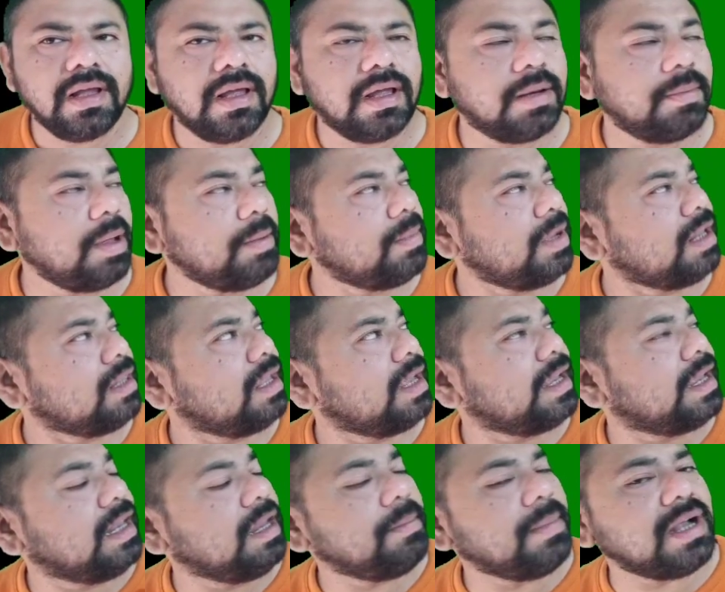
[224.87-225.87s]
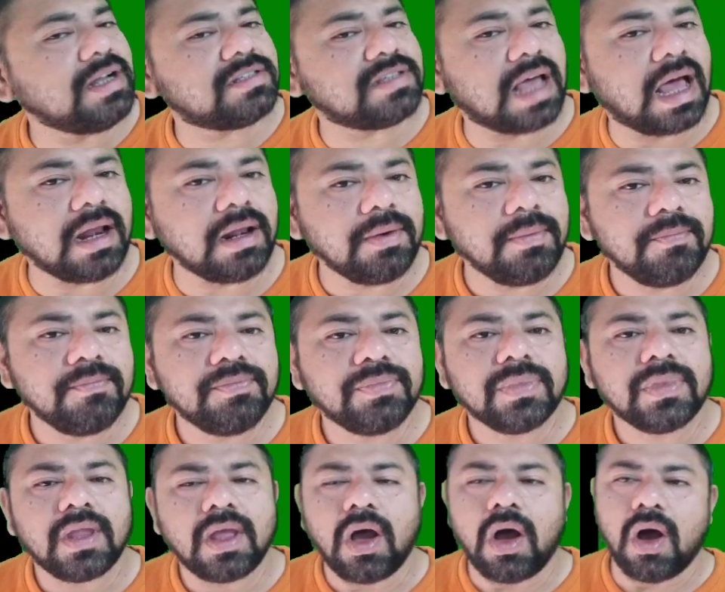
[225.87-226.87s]
Remember, the elements are
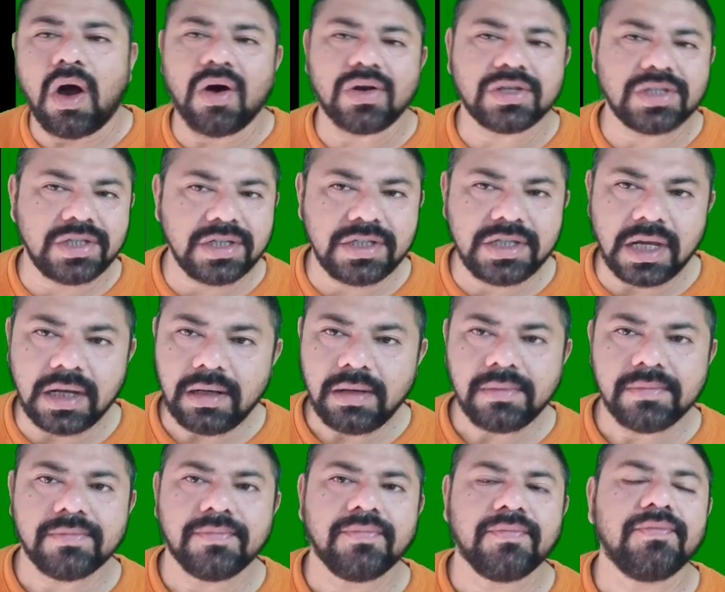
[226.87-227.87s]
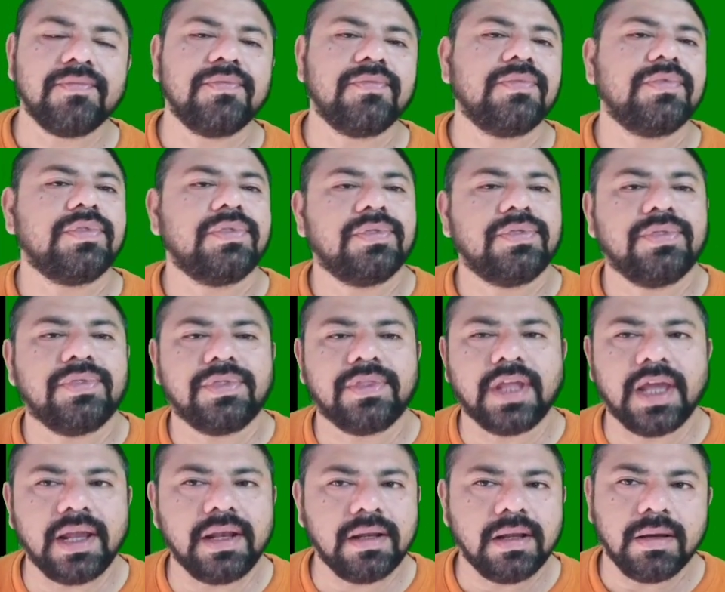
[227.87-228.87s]
oxygen,
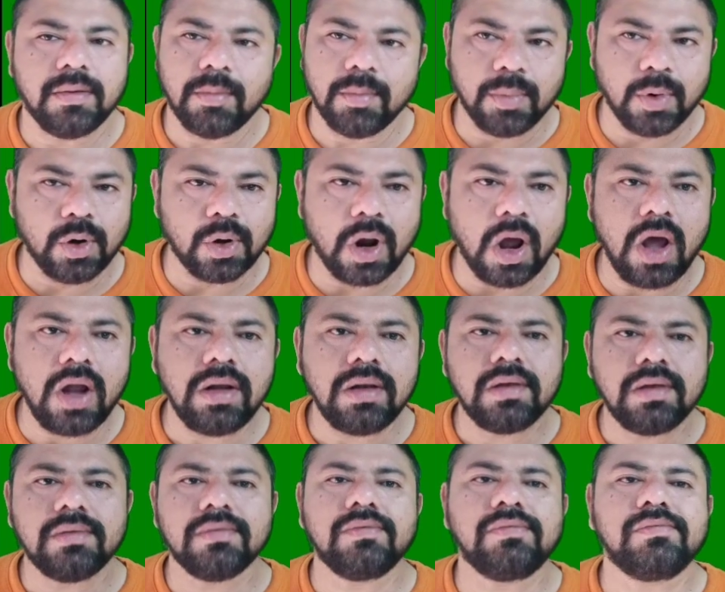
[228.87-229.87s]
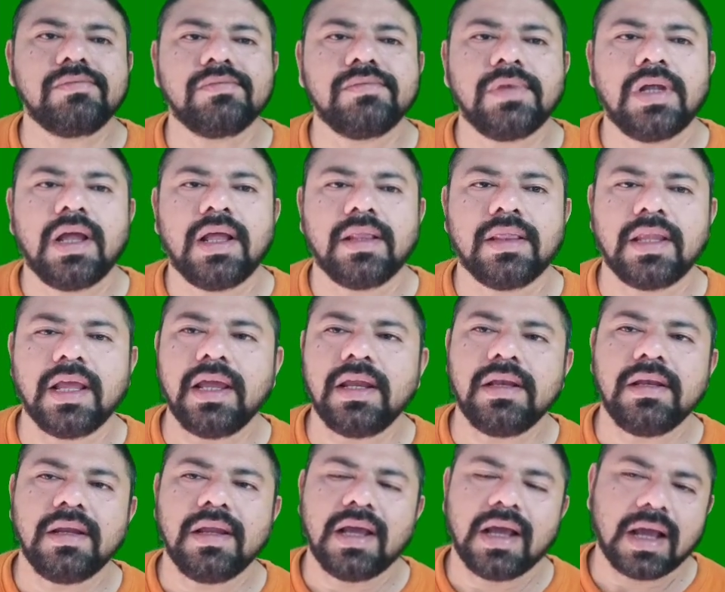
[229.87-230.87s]
then boron,
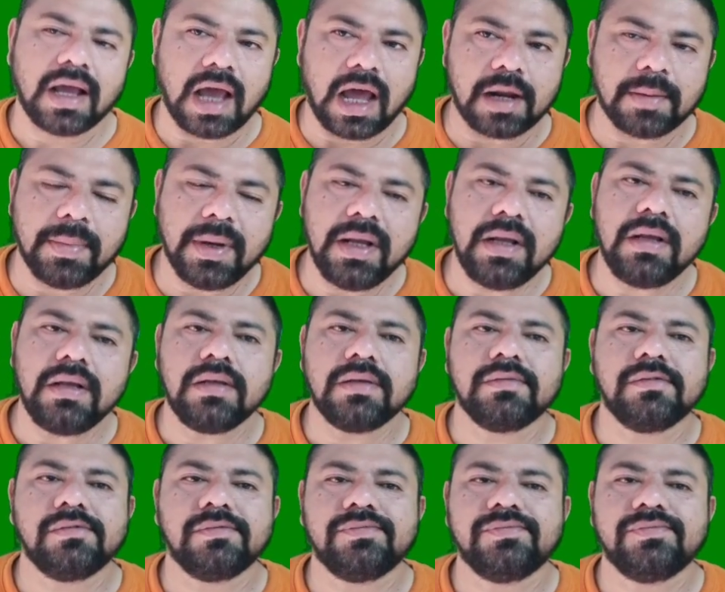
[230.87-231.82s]
then carbon,